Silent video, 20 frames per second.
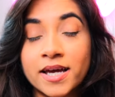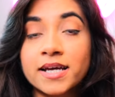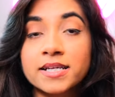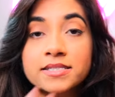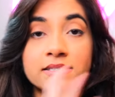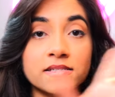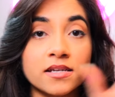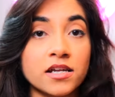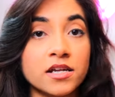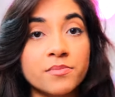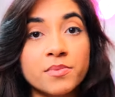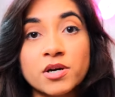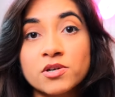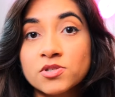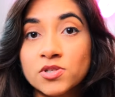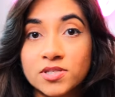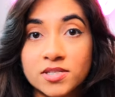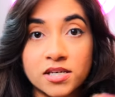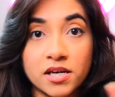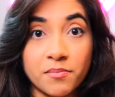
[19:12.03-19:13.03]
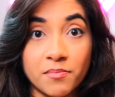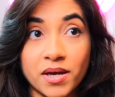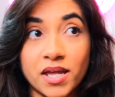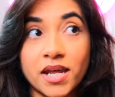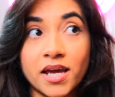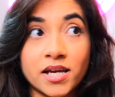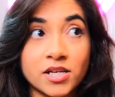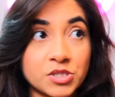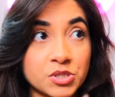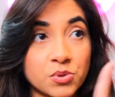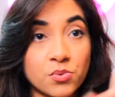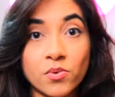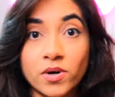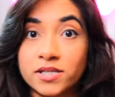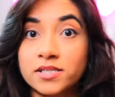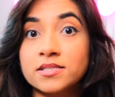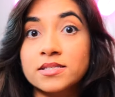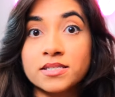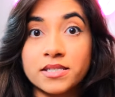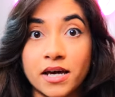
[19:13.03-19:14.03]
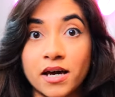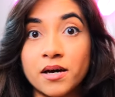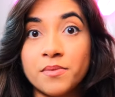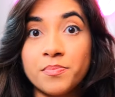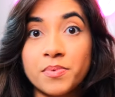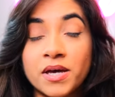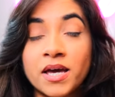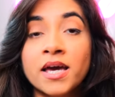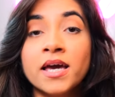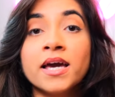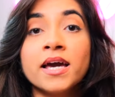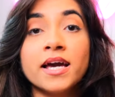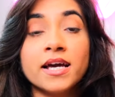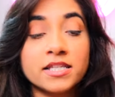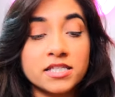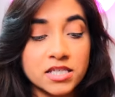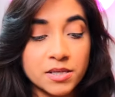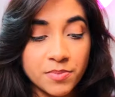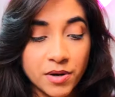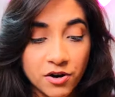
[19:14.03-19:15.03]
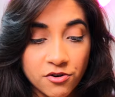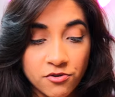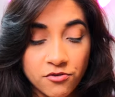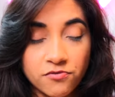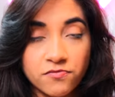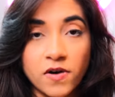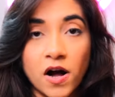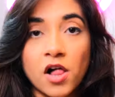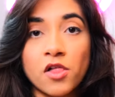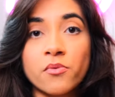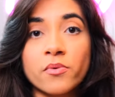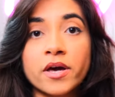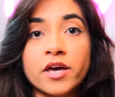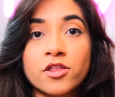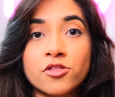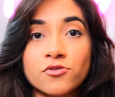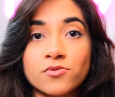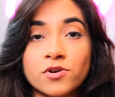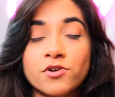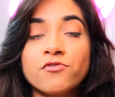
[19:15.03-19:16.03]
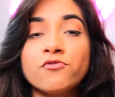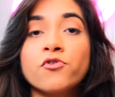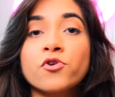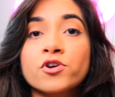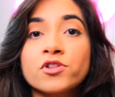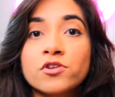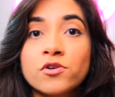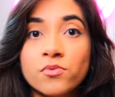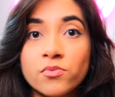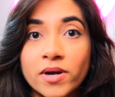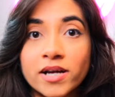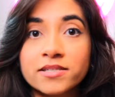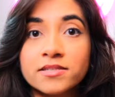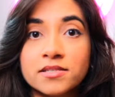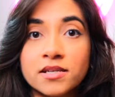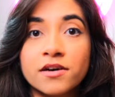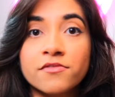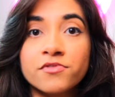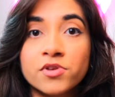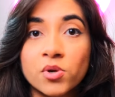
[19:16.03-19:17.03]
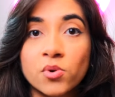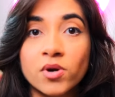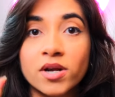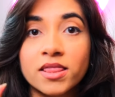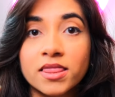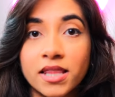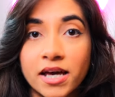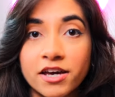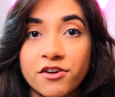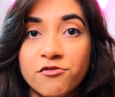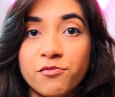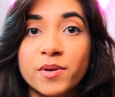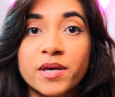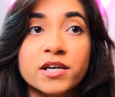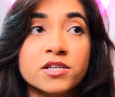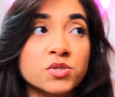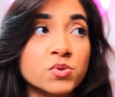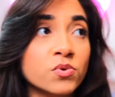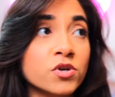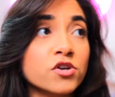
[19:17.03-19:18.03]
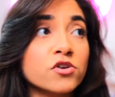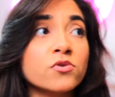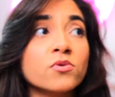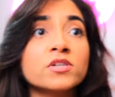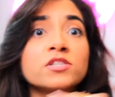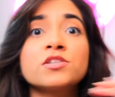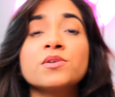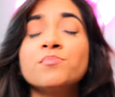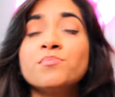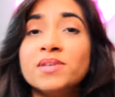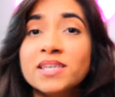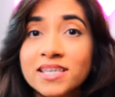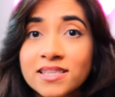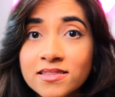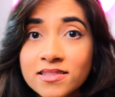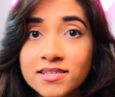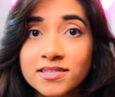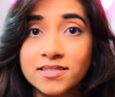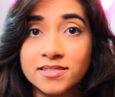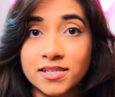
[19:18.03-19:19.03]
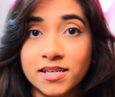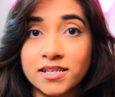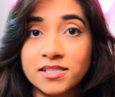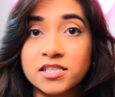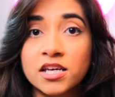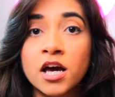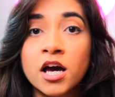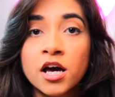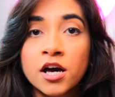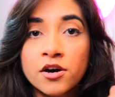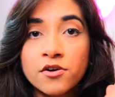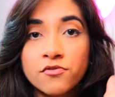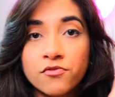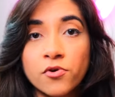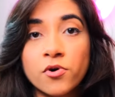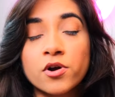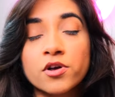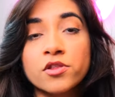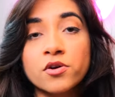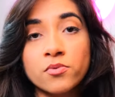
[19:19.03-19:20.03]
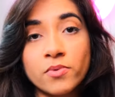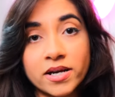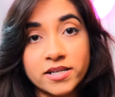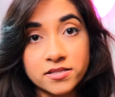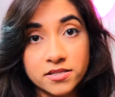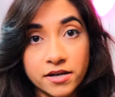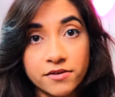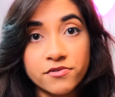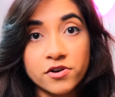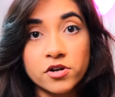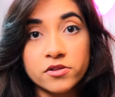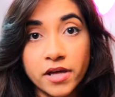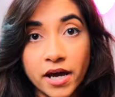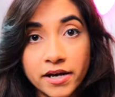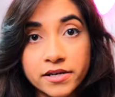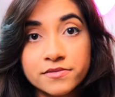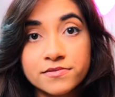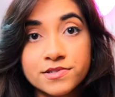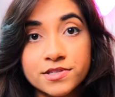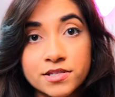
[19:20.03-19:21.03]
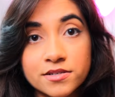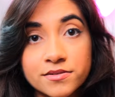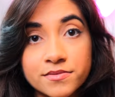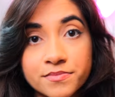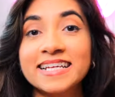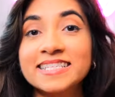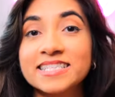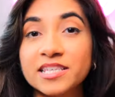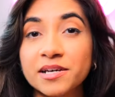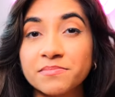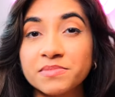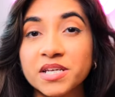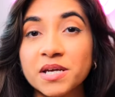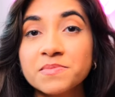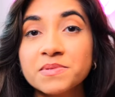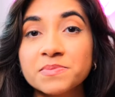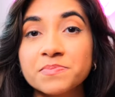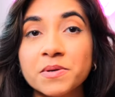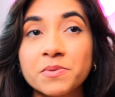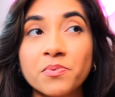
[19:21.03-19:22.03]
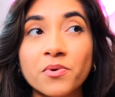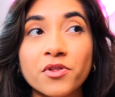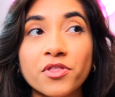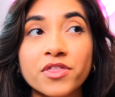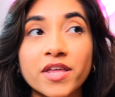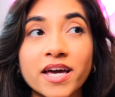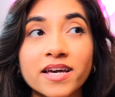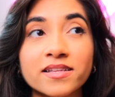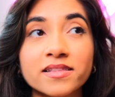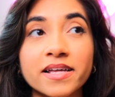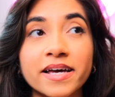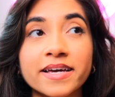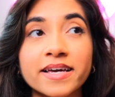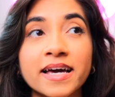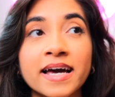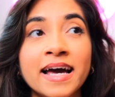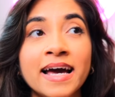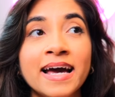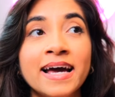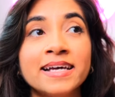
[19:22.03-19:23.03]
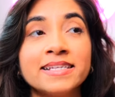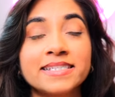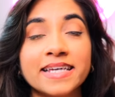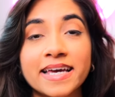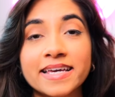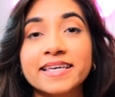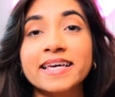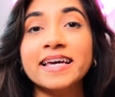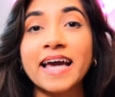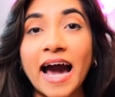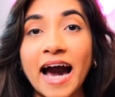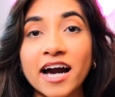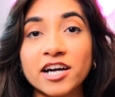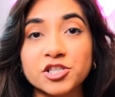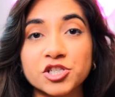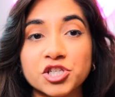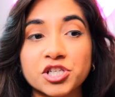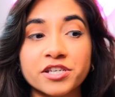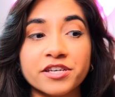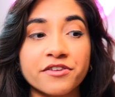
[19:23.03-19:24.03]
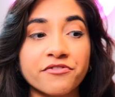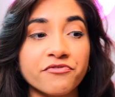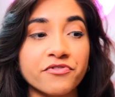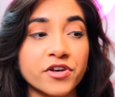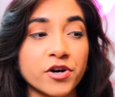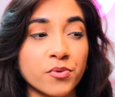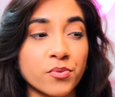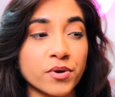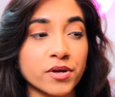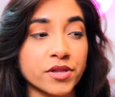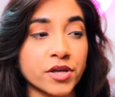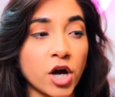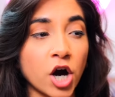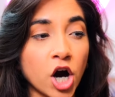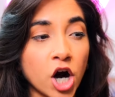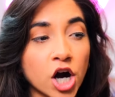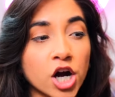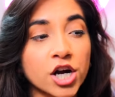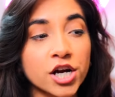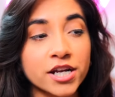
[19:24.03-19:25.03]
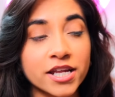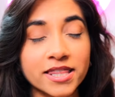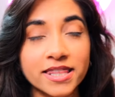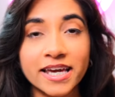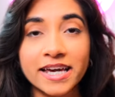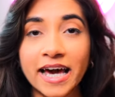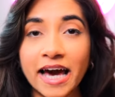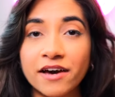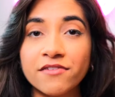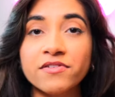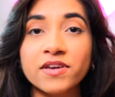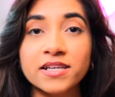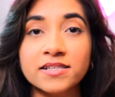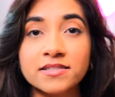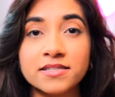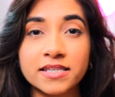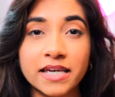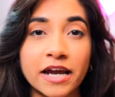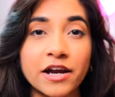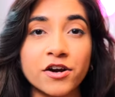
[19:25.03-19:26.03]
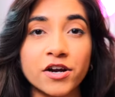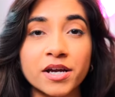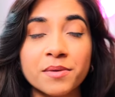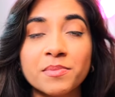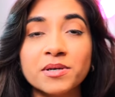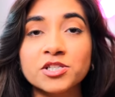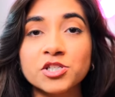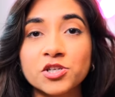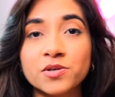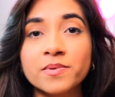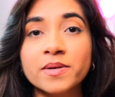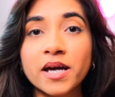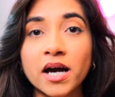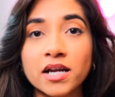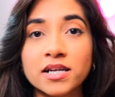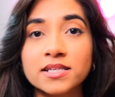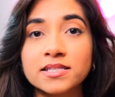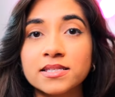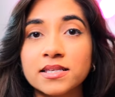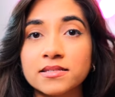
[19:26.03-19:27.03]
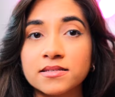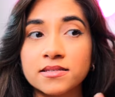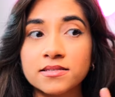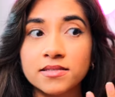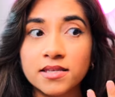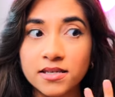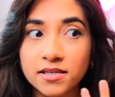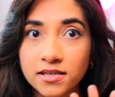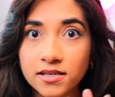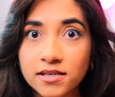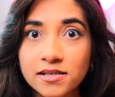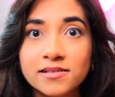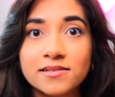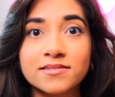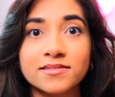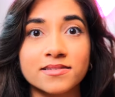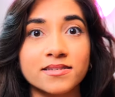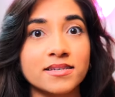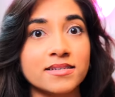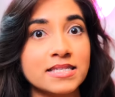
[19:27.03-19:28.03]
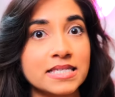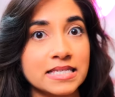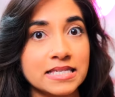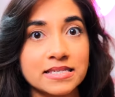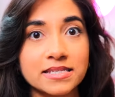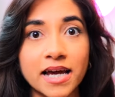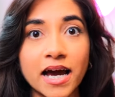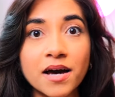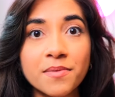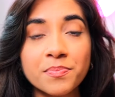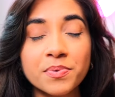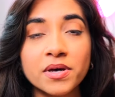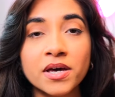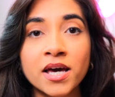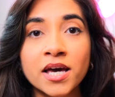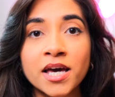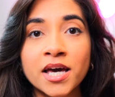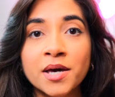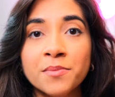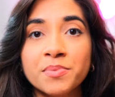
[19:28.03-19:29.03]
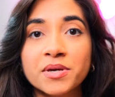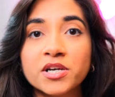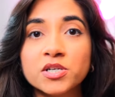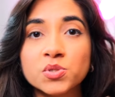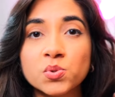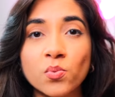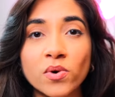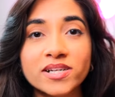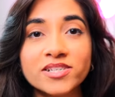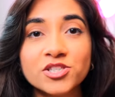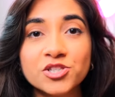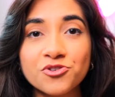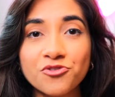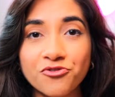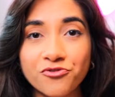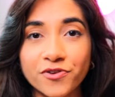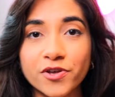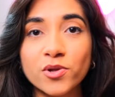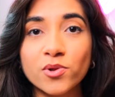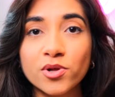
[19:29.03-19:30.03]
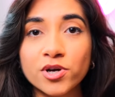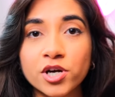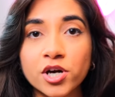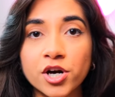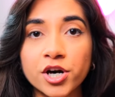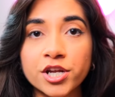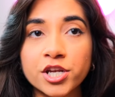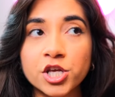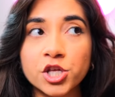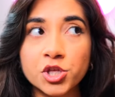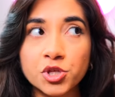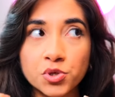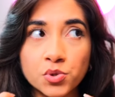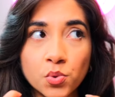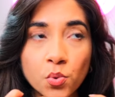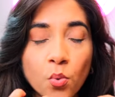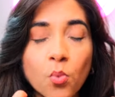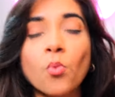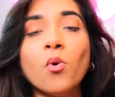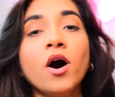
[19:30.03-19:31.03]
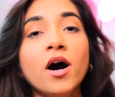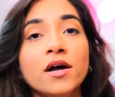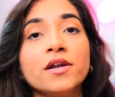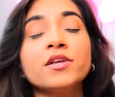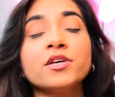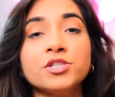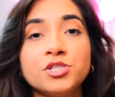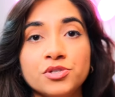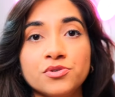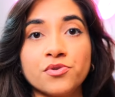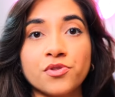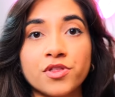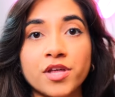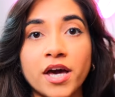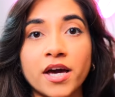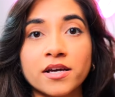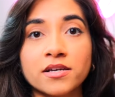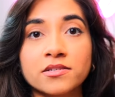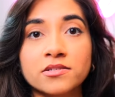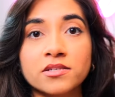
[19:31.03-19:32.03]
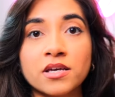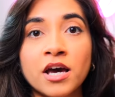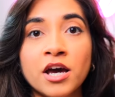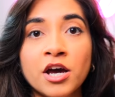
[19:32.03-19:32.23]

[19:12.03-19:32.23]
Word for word: It's not about just committing to one step. It's about following through for the rest of your life because we're going to be in this state for the rest of our lives. And sometimes people think like, taking action can feel really hard and like heavy and scary, but to be honest, this is the easiest step because once you feel good, you want to do things,